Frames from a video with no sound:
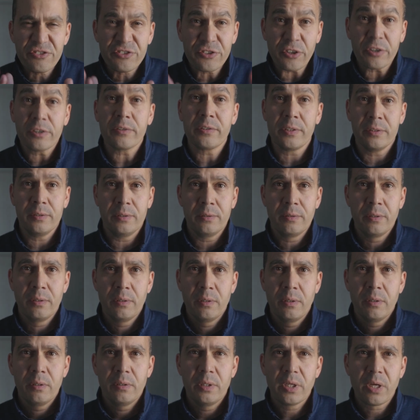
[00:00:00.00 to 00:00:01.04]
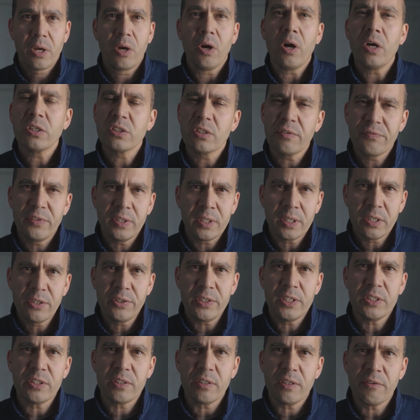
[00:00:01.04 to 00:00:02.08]
certain the cause of the
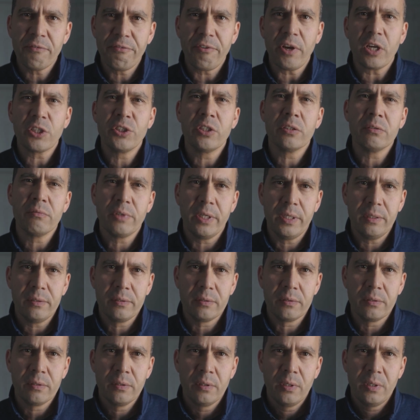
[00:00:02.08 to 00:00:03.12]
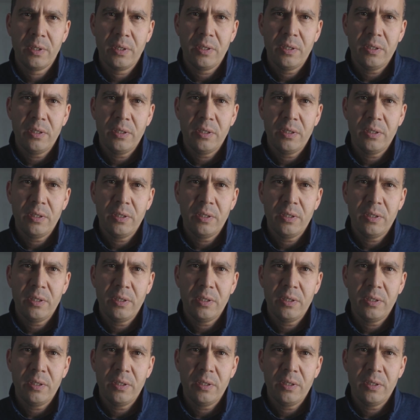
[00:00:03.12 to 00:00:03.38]
increased infection rates